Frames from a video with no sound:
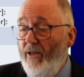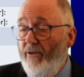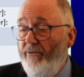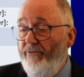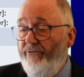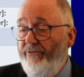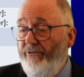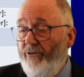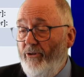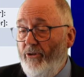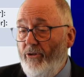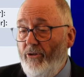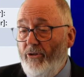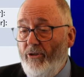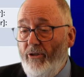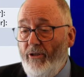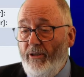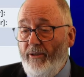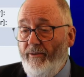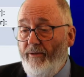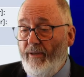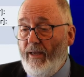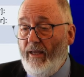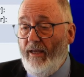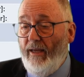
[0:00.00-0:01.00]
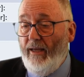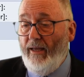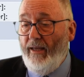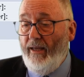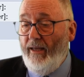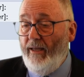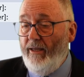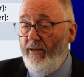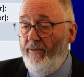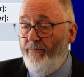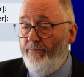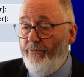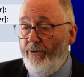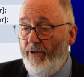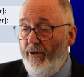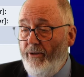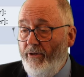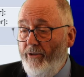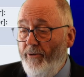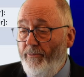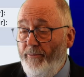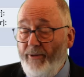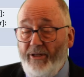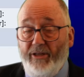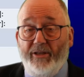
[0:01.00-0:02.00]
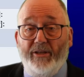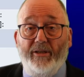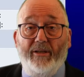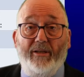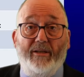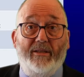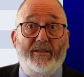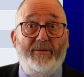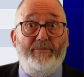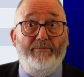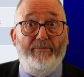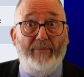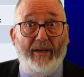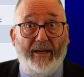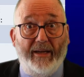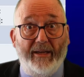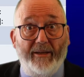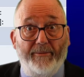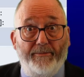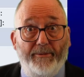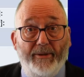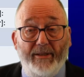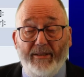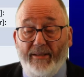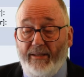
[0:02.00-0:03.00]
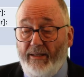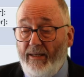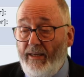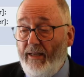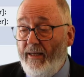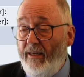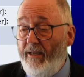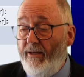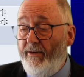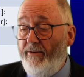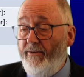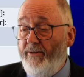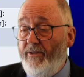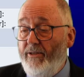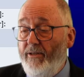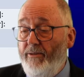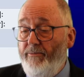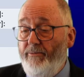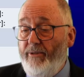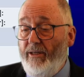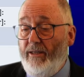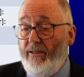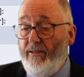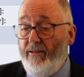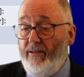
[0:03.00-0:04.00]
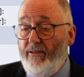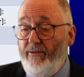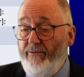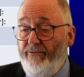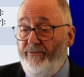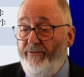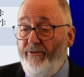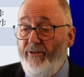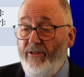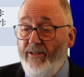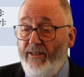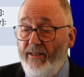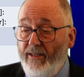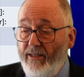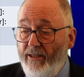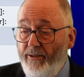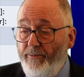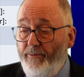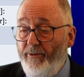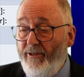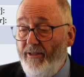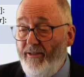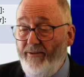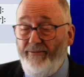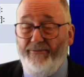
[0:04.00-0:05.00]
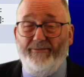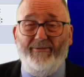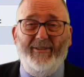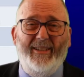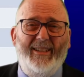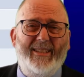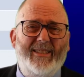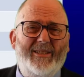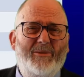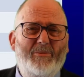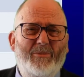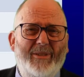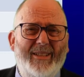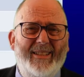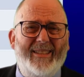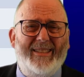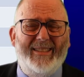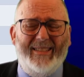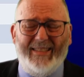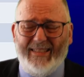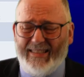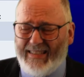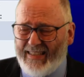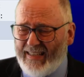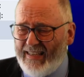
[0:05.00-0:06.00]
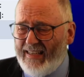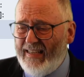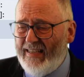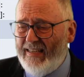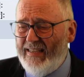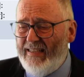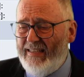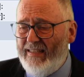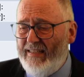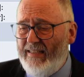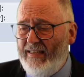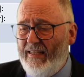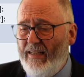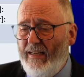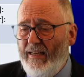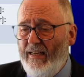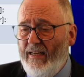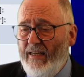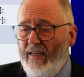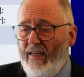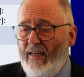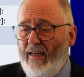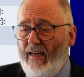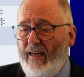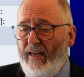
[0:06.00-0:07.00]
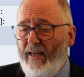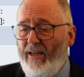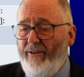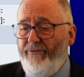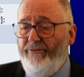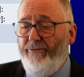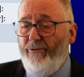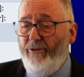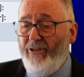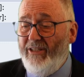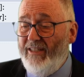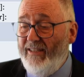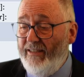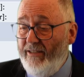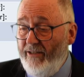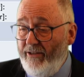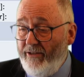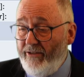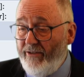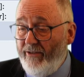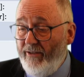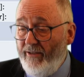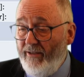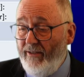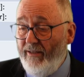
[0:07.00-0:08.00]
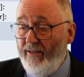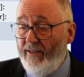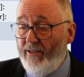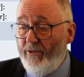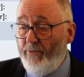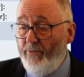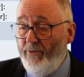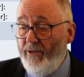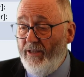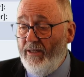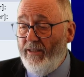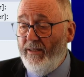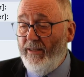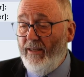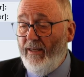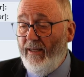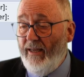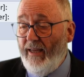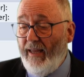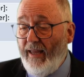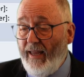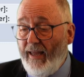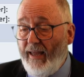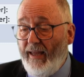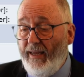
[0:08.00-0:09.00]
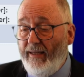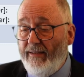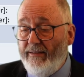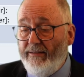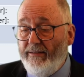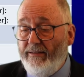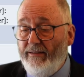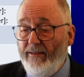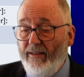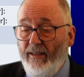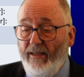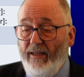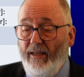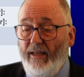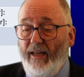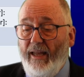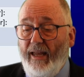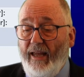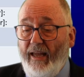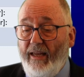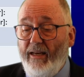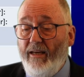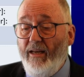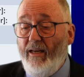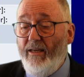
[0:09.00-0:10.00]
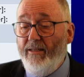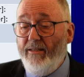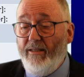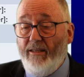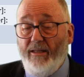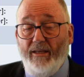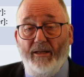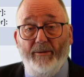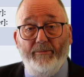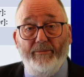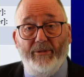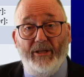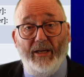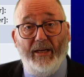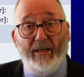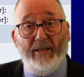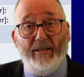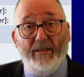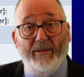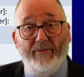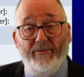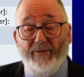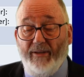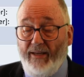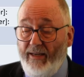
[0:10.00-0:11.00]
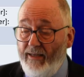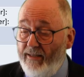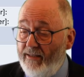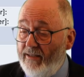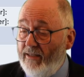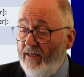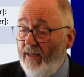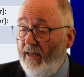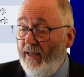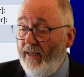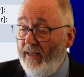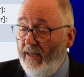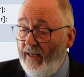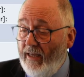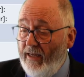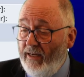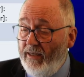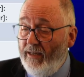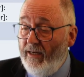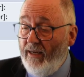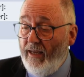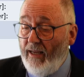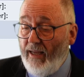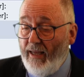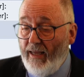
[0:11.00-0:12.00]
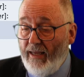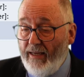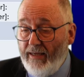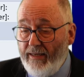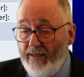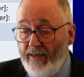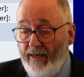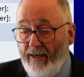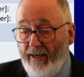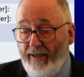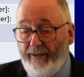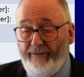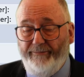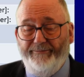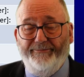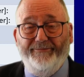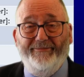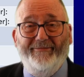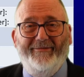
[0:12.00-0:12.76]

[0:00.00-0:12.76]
For a prohibition, it's may plus the aorist subjunctive. For a deliberative, it's with t. For conditional, it's with en. And as the objective, it's again hina.